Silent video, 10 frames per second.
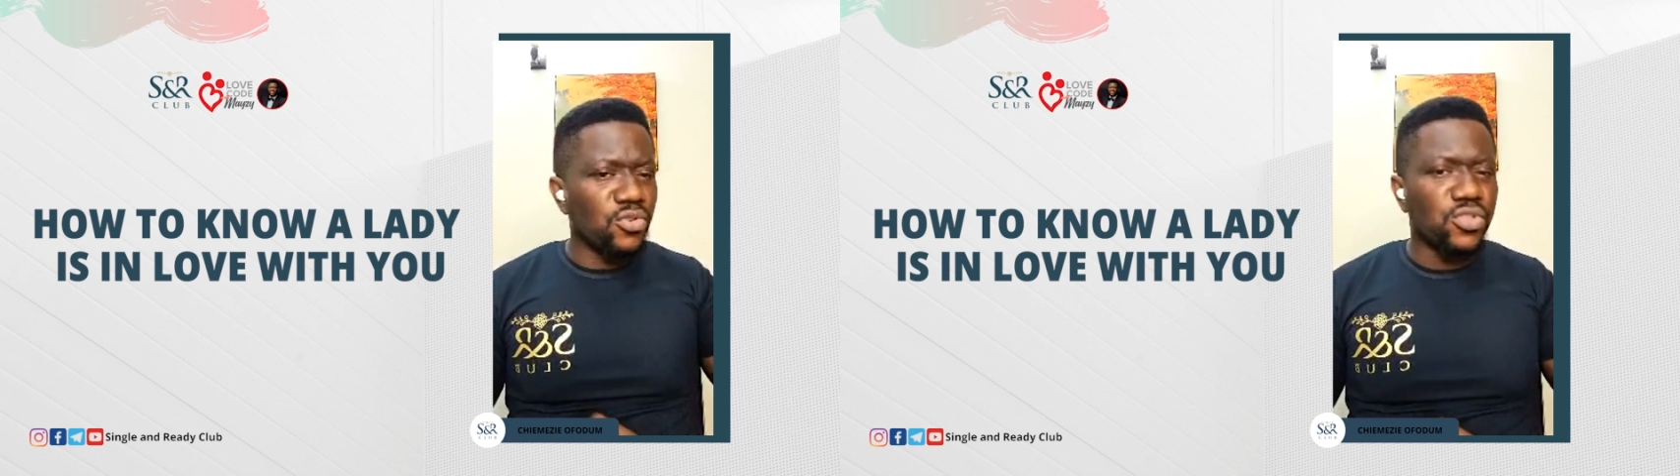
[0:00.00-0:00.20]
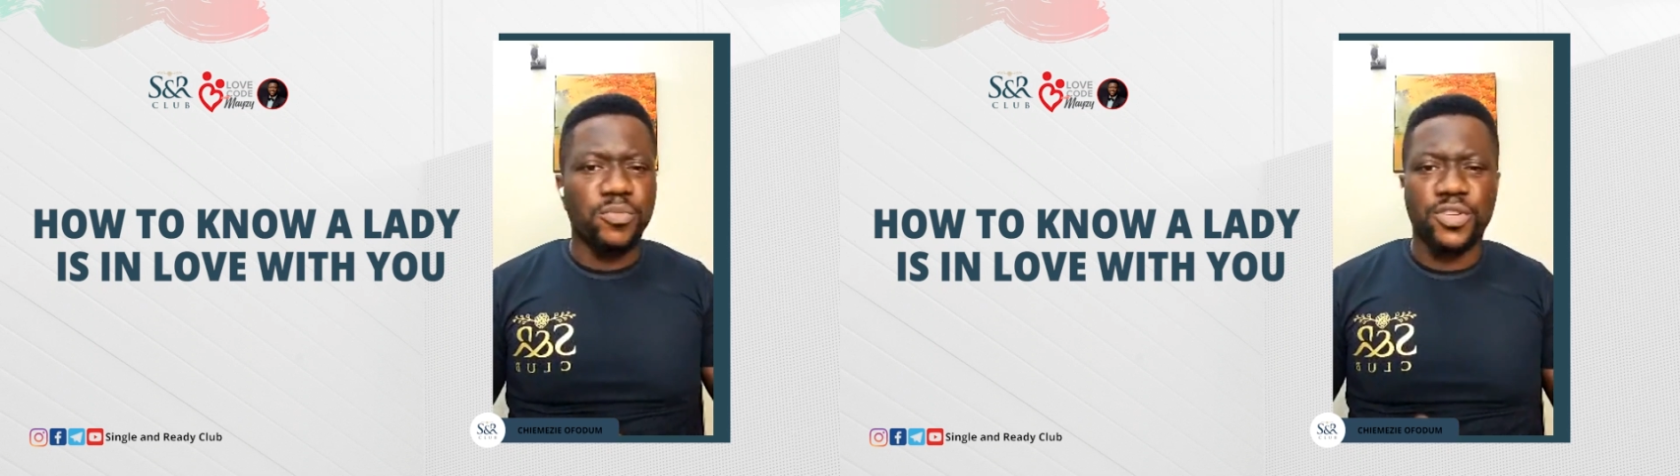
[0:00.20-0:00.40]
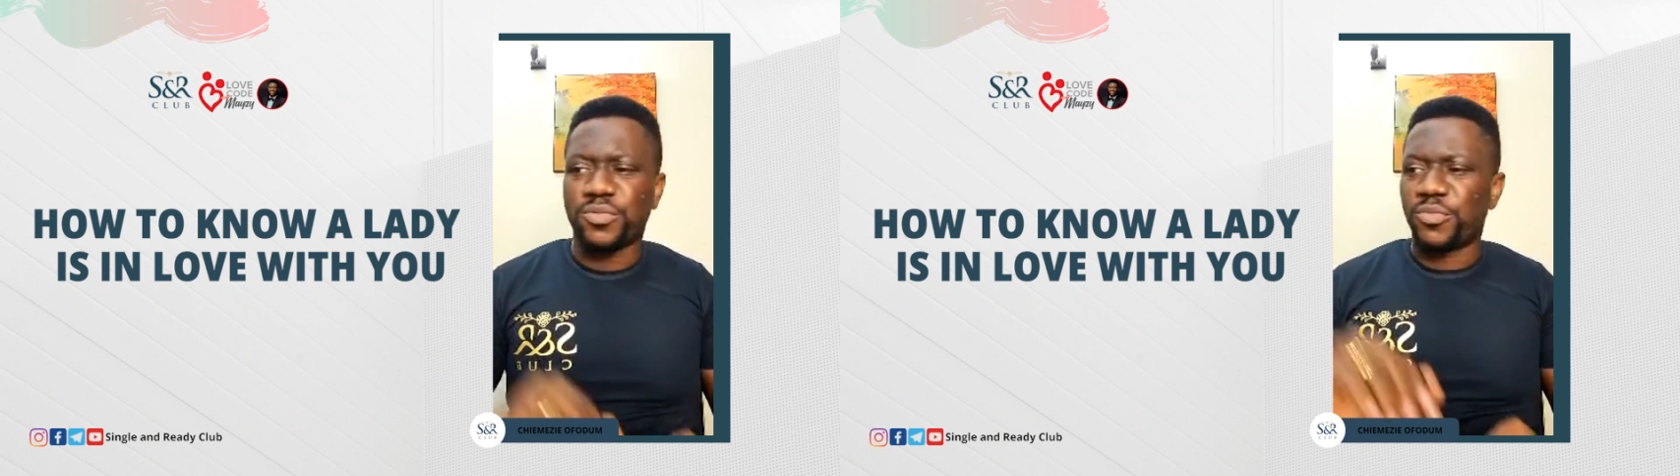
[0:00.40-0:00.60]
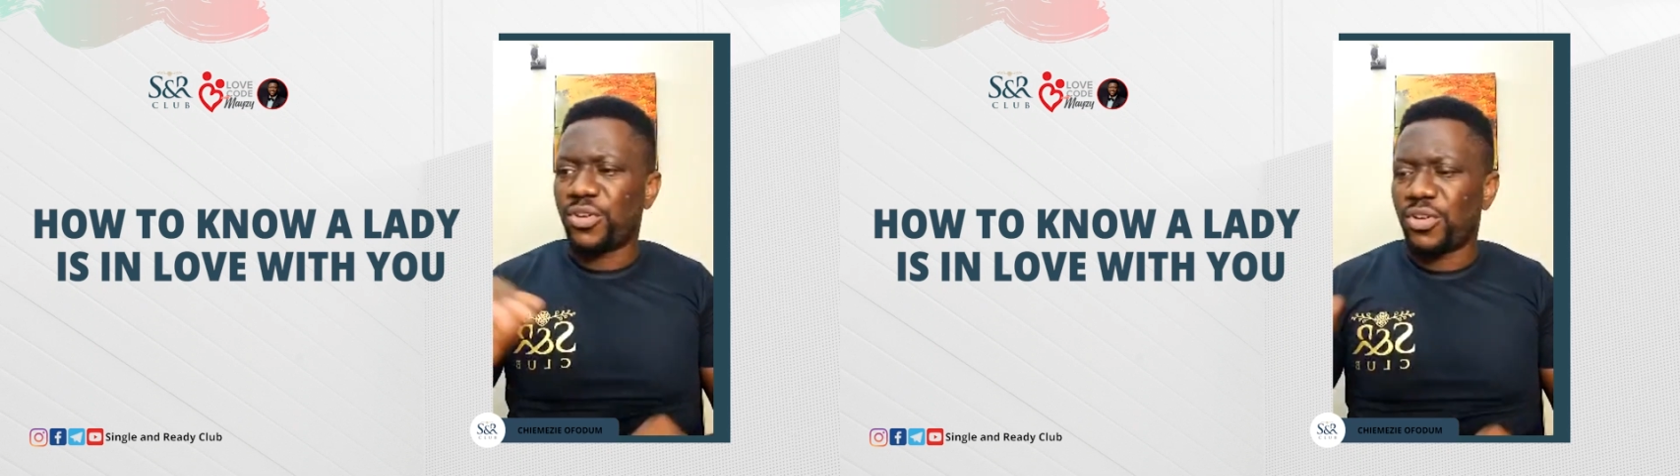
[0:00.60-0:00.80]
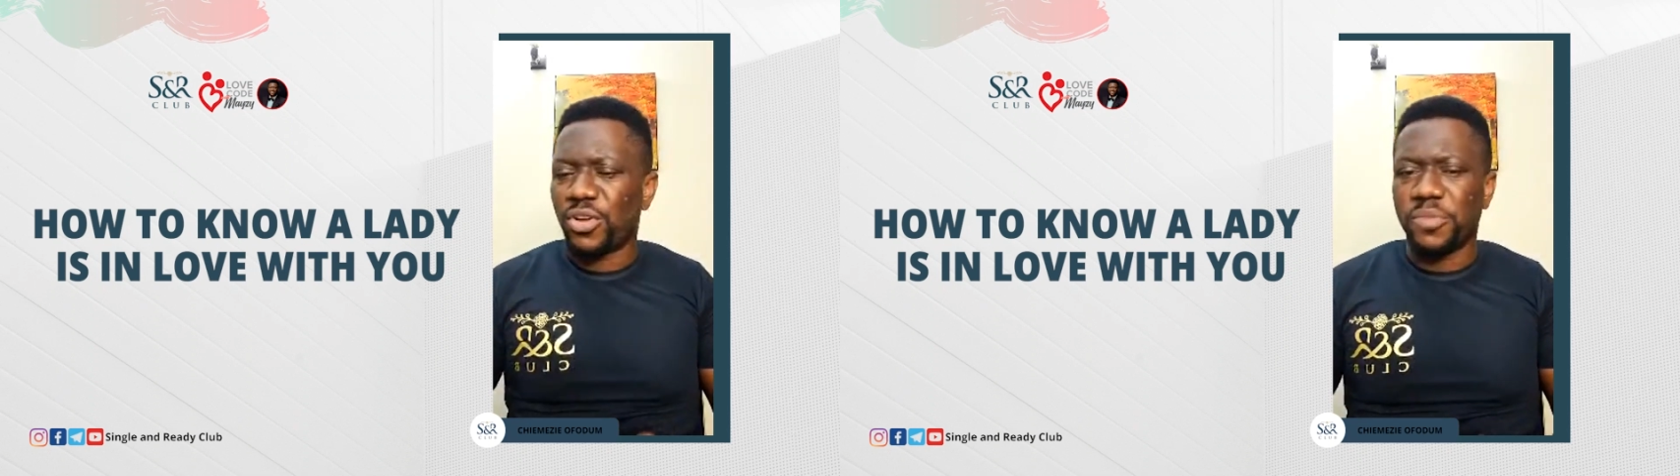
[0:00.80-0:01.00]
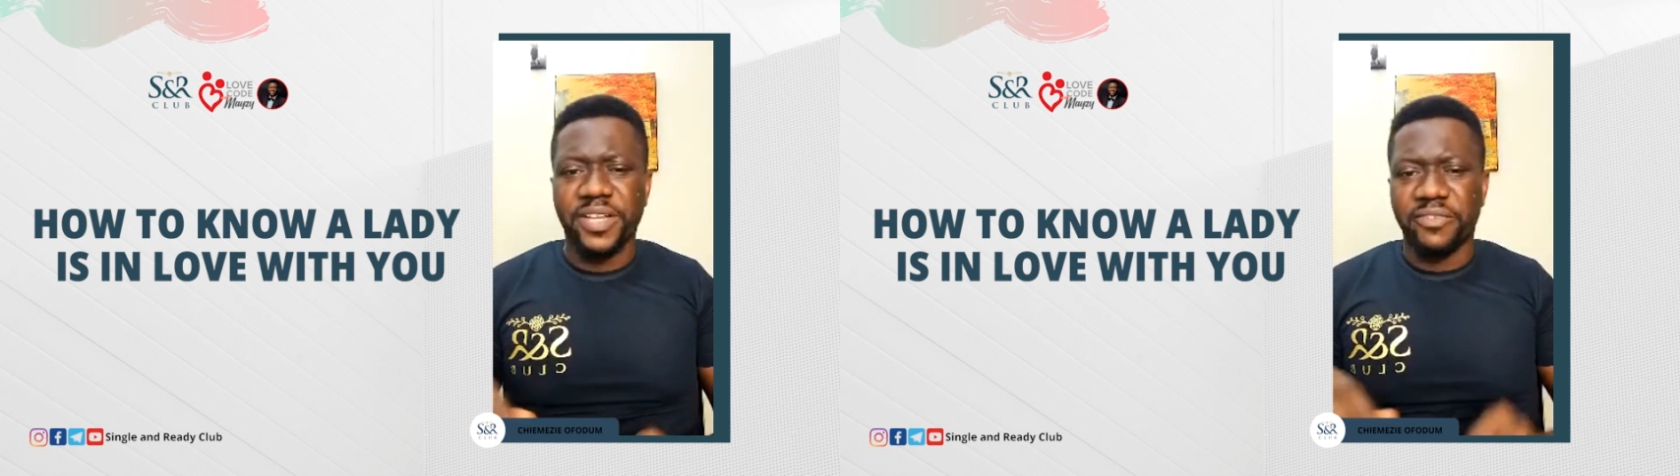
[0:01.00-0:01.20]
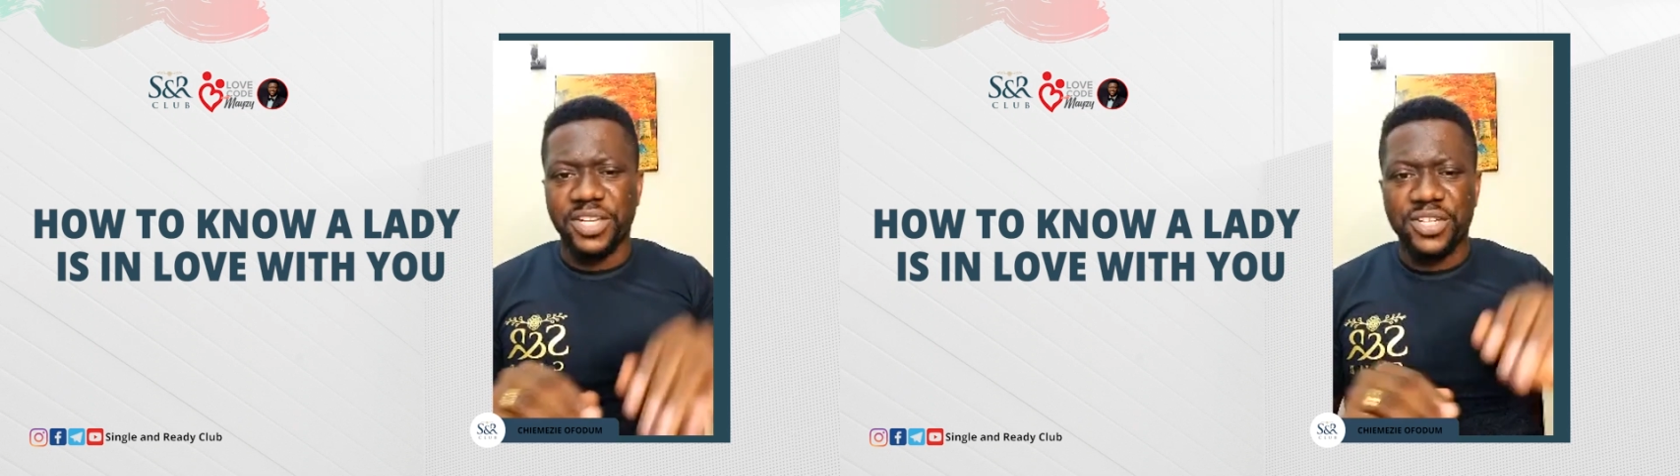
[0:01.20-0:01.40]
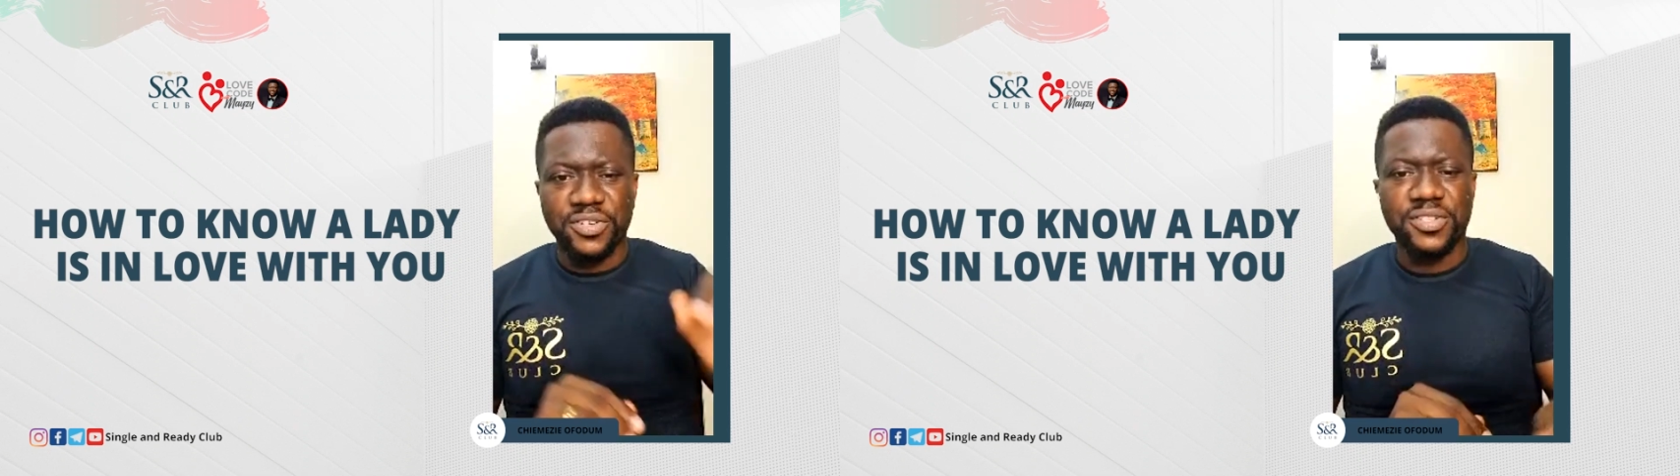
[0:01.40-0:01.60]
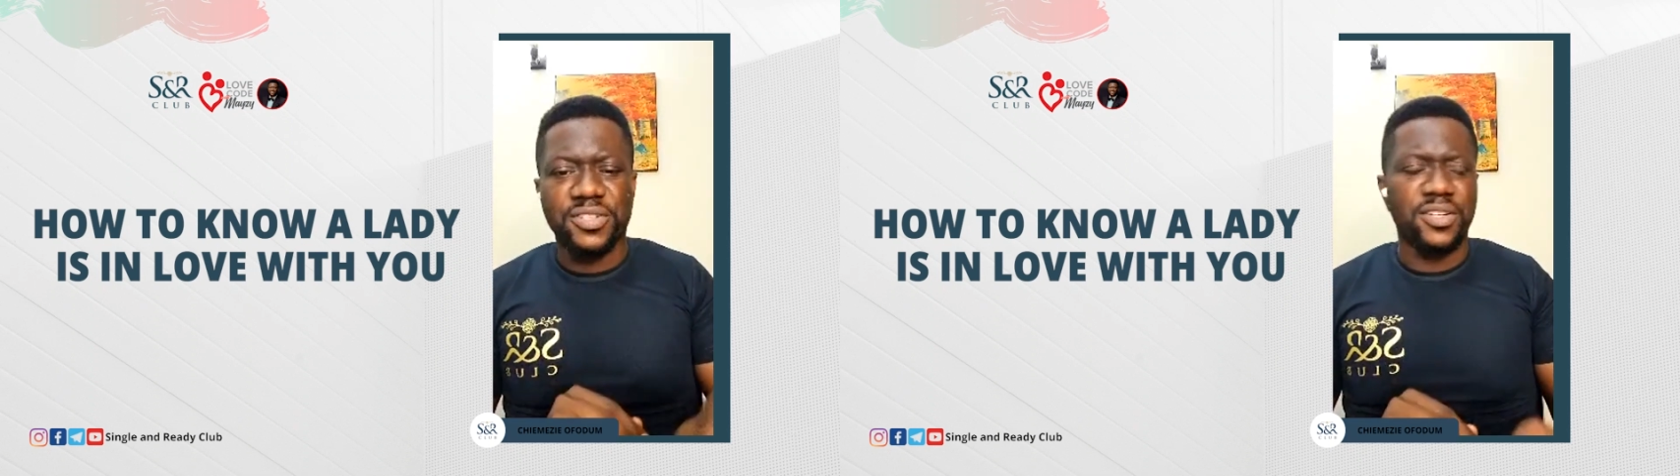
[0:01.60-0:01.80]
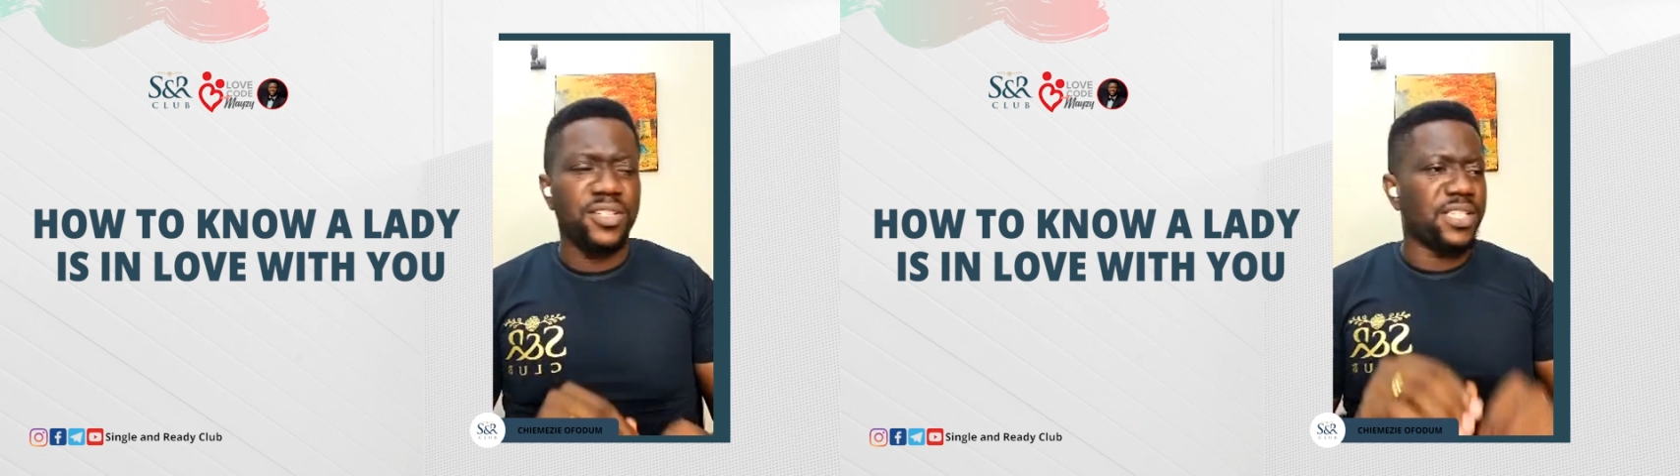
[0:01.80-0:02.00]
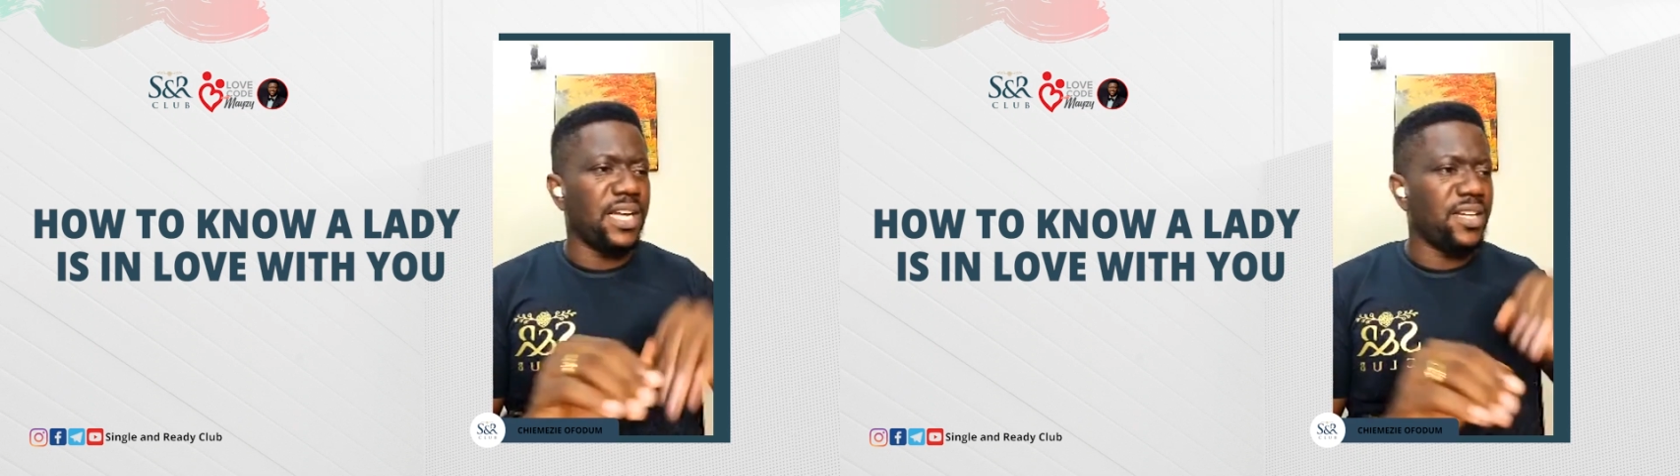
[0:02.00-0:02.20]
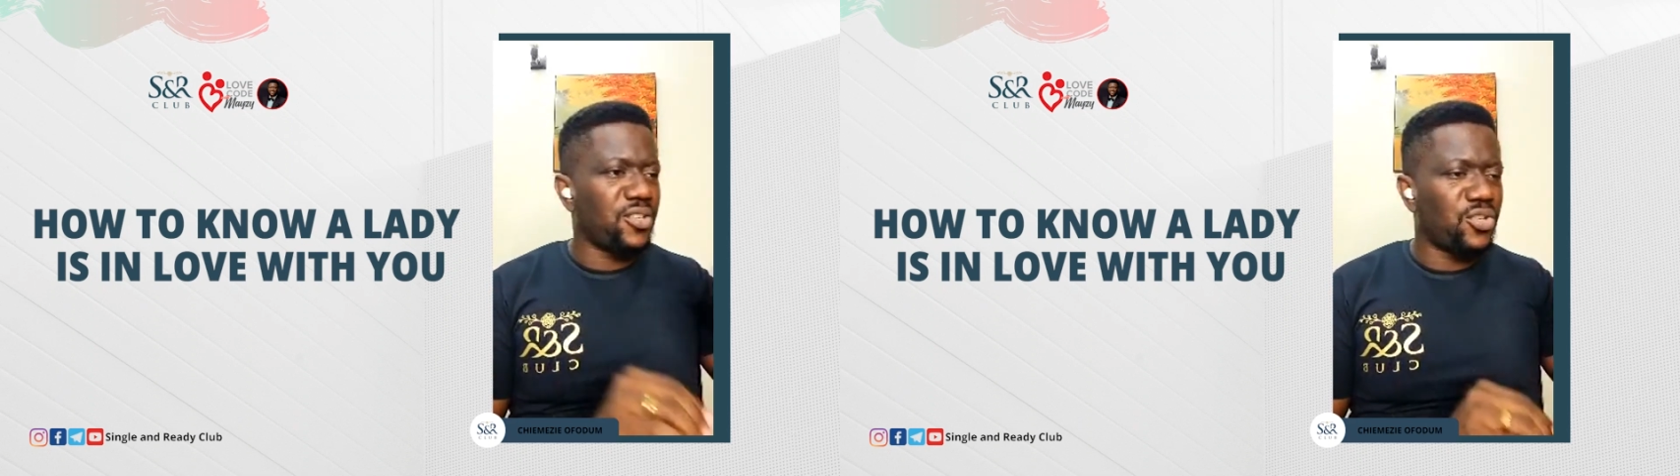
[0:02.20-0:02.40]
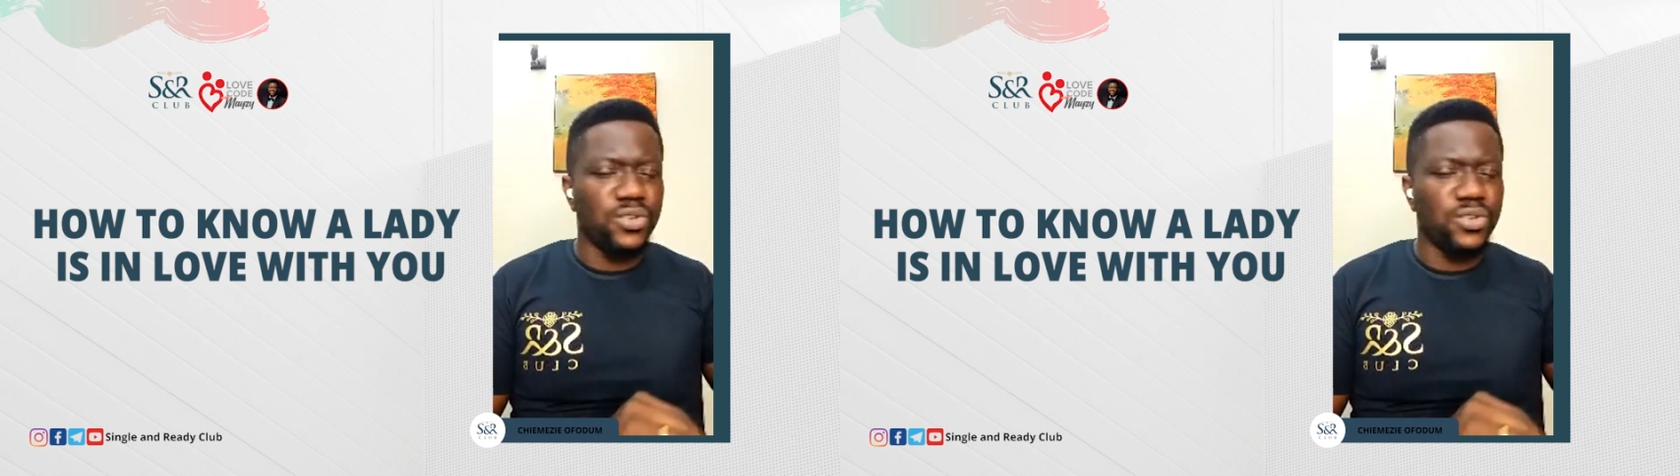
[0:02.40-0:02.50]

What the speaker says: your own small, small observations. Do you understand?